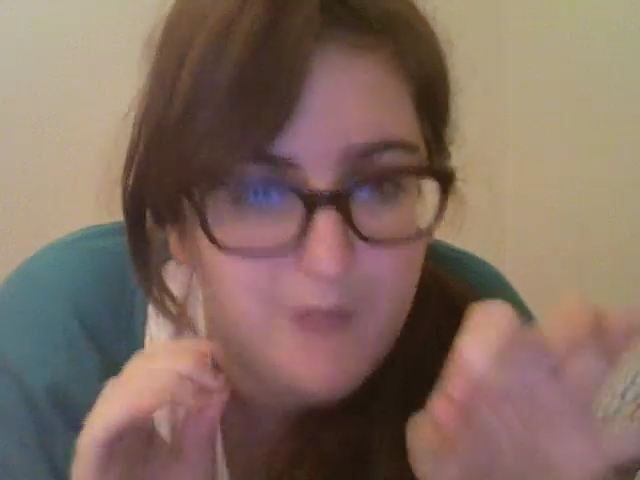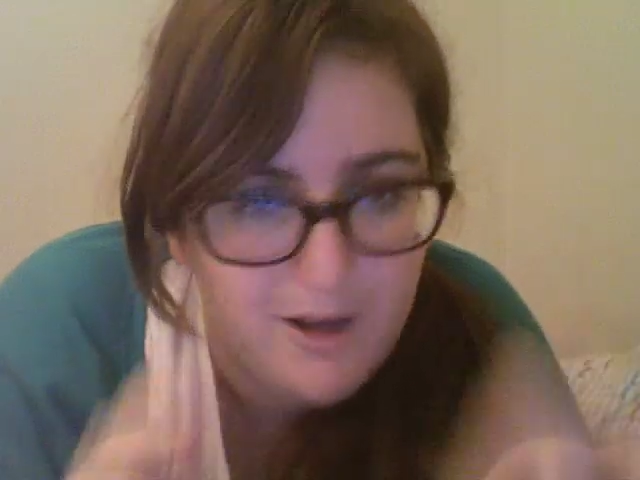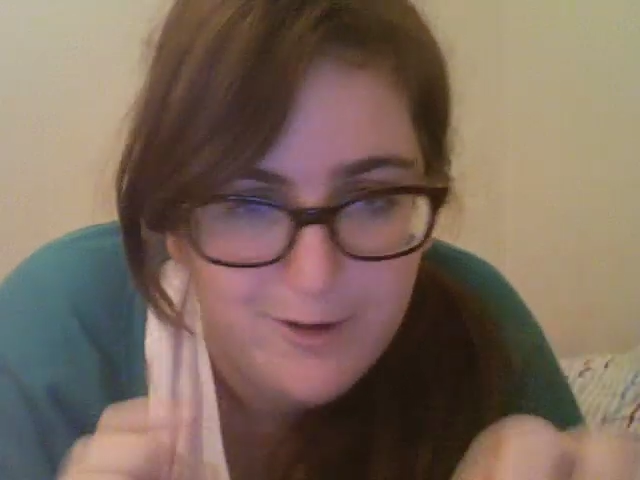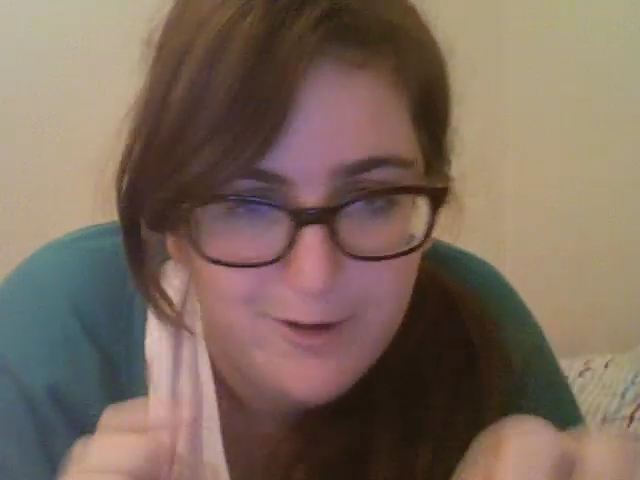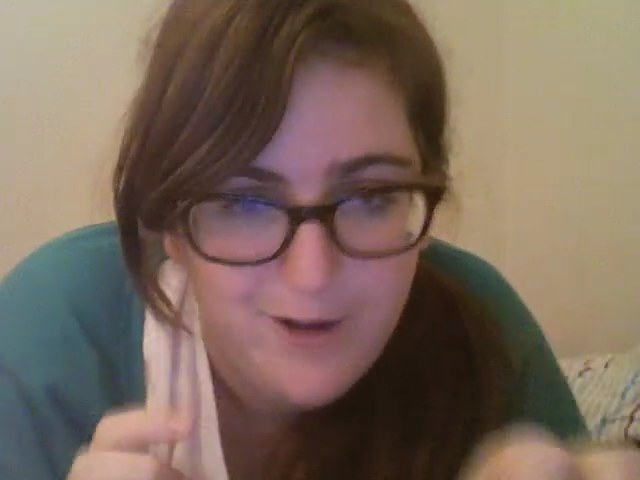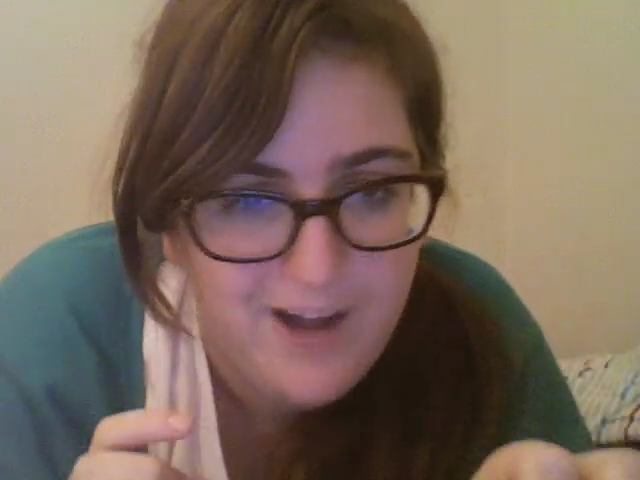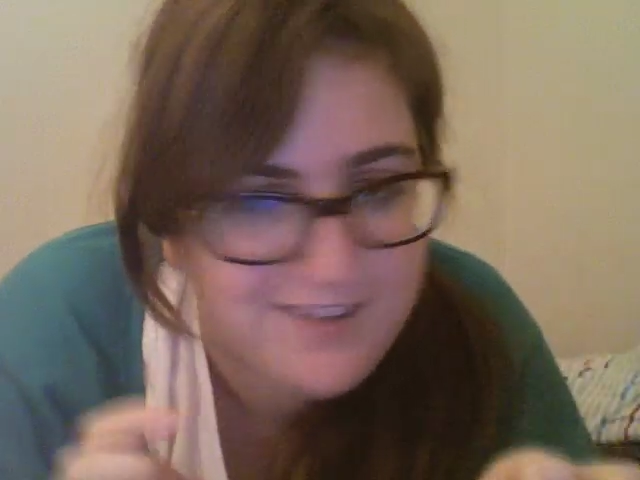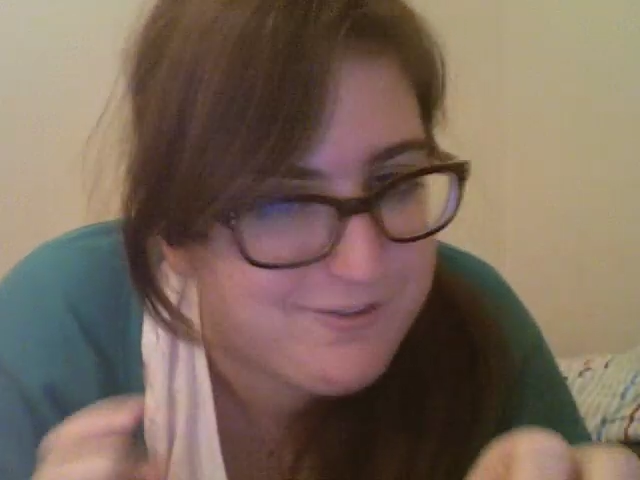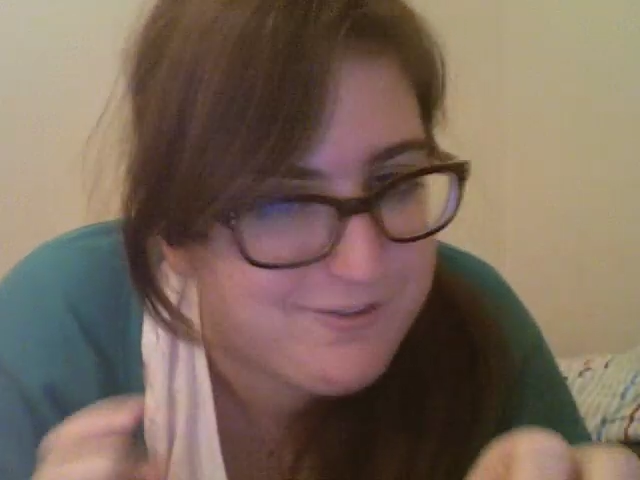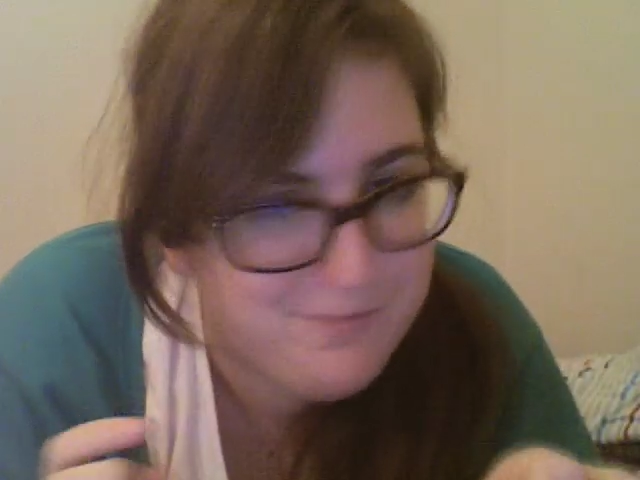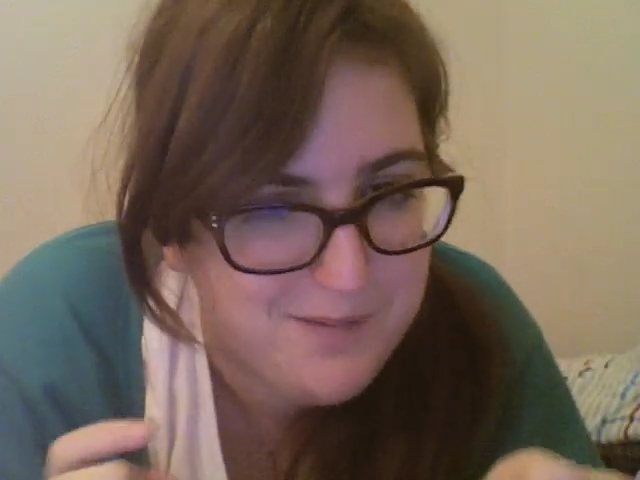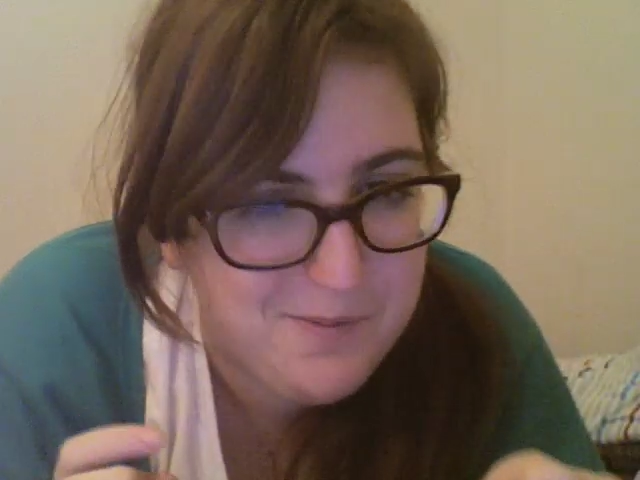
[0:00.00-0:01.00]

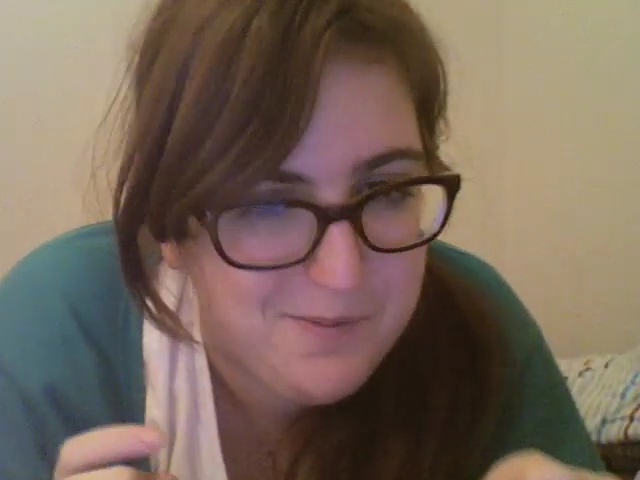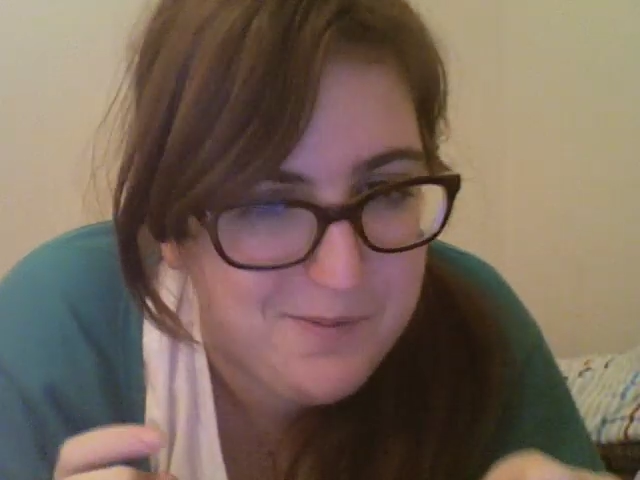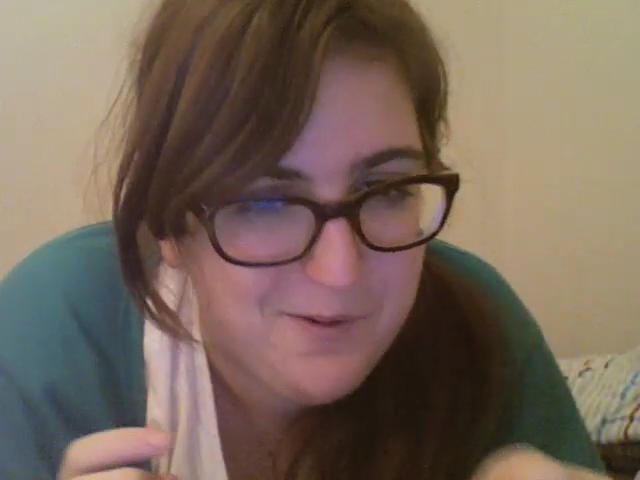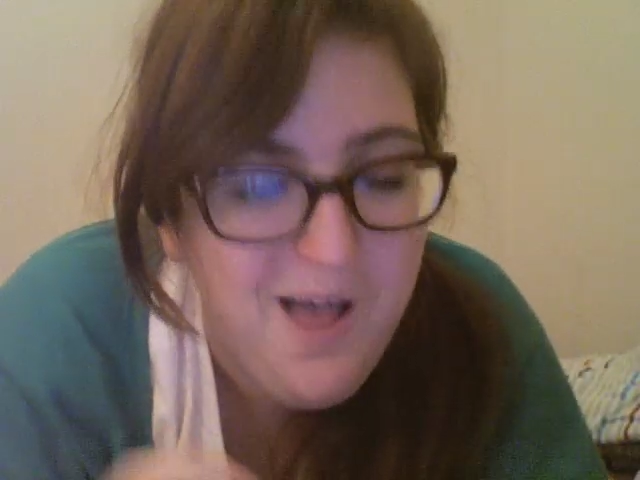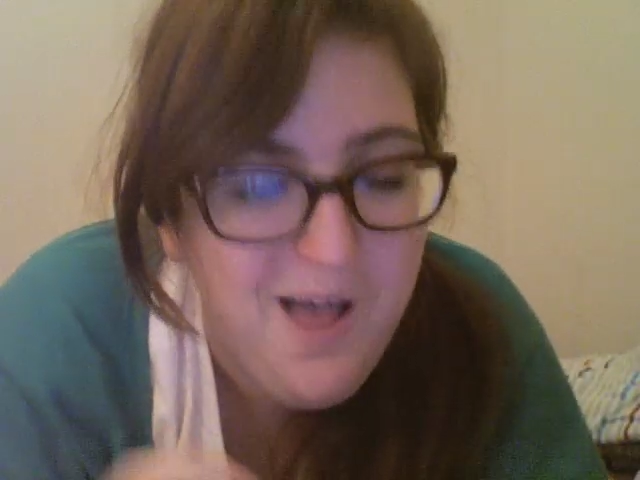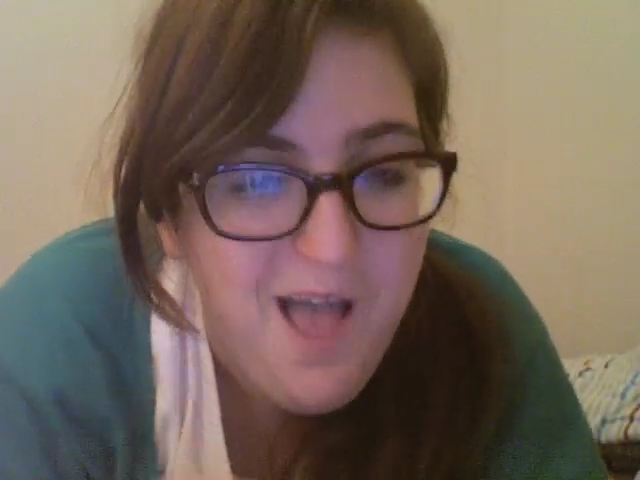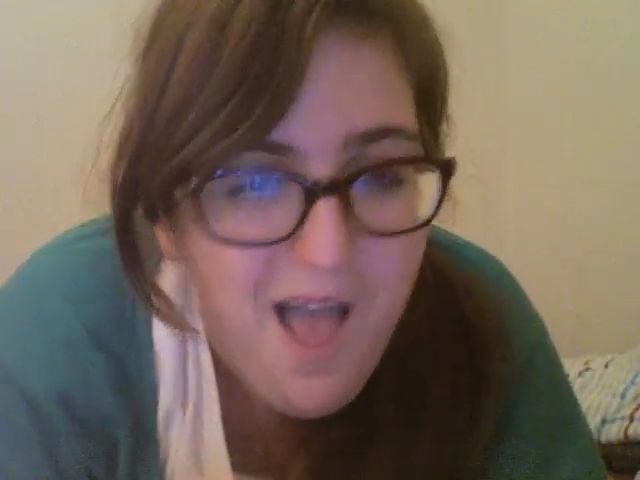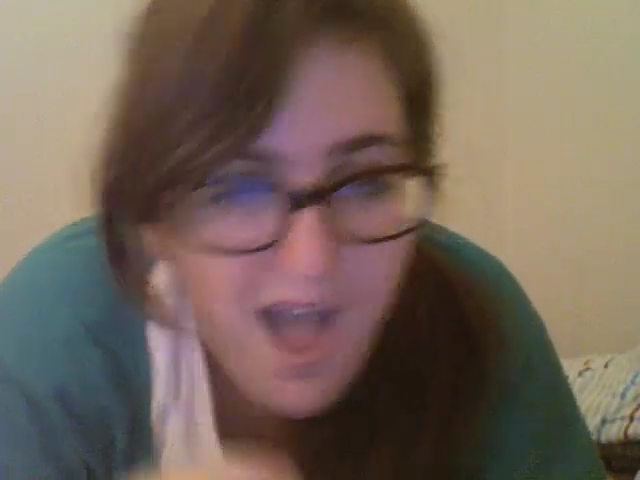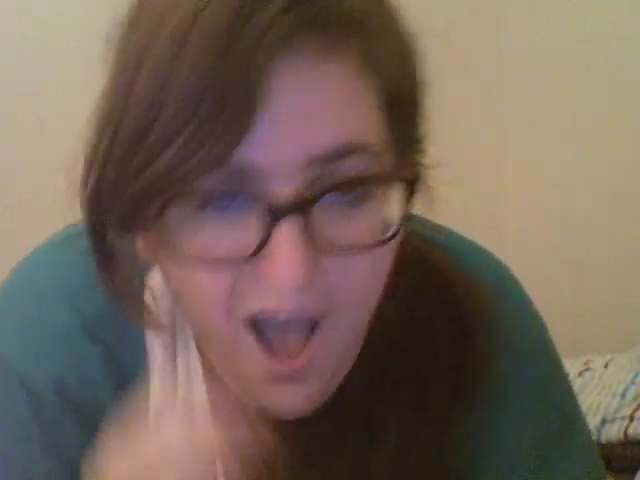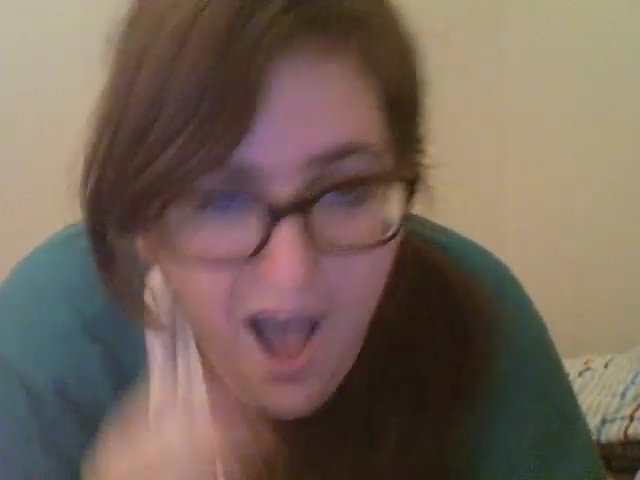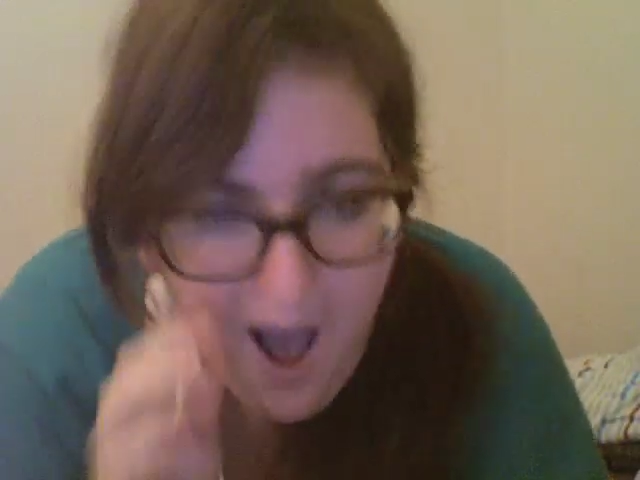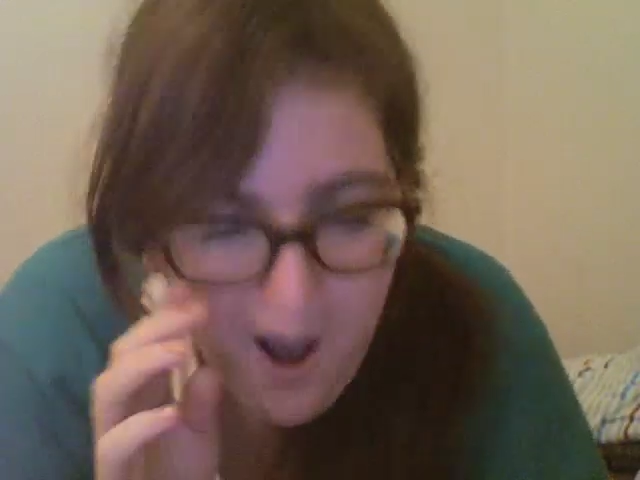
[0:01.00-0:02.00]
unattractive people.
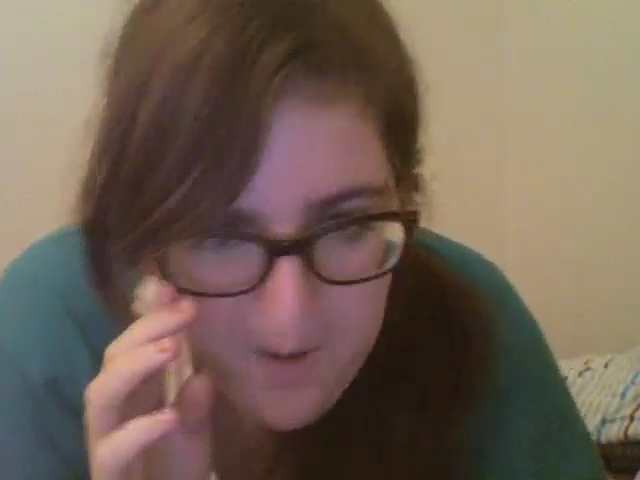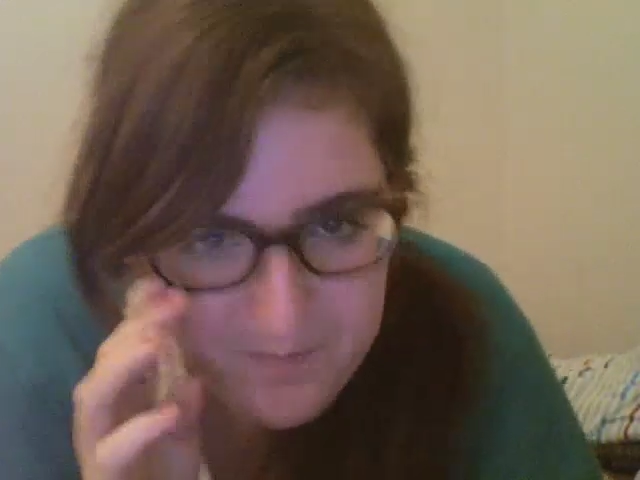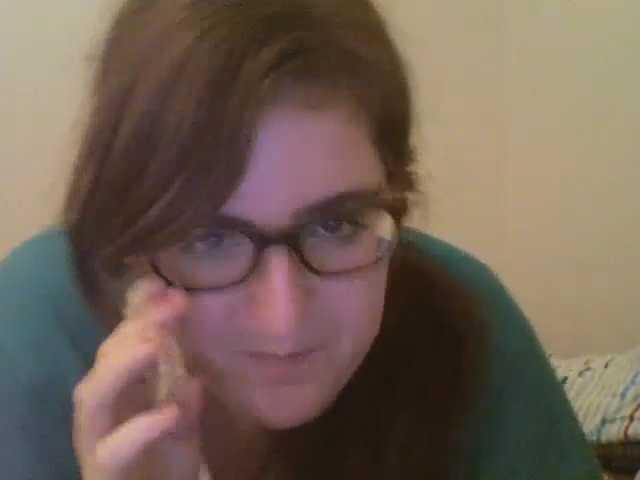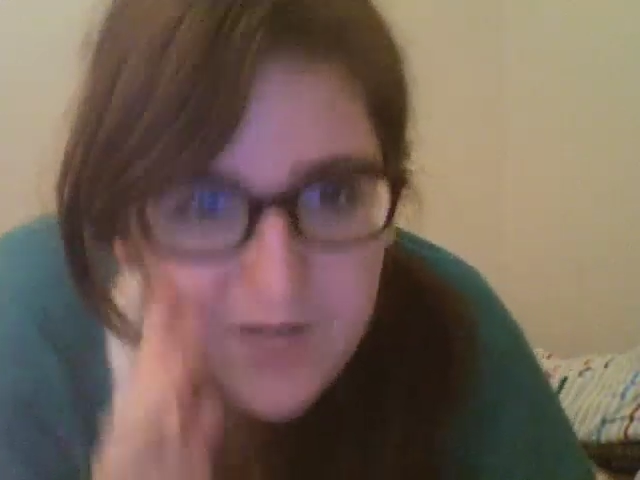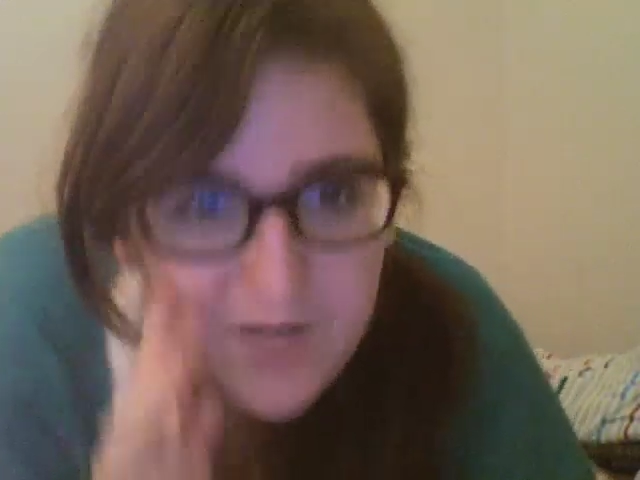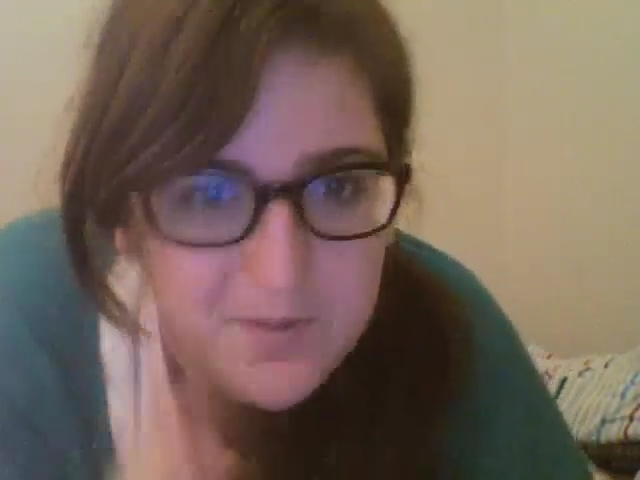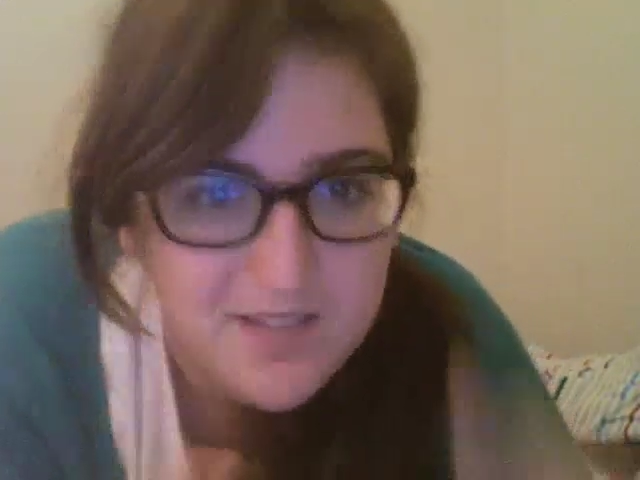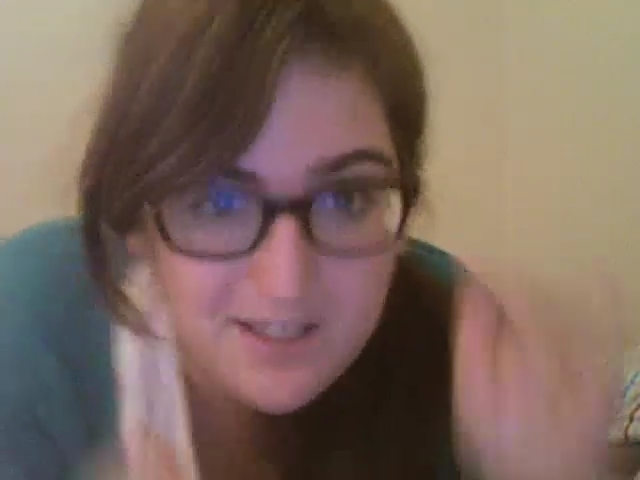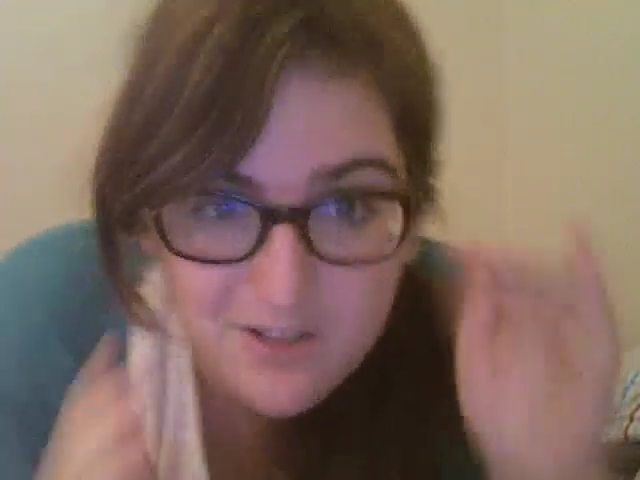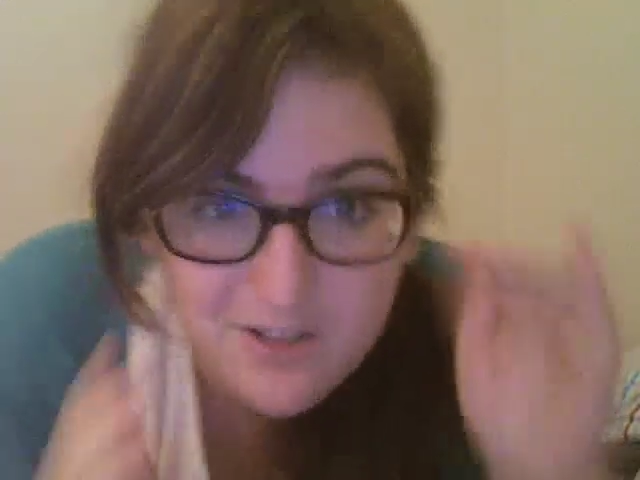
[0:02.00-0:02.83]
And it was like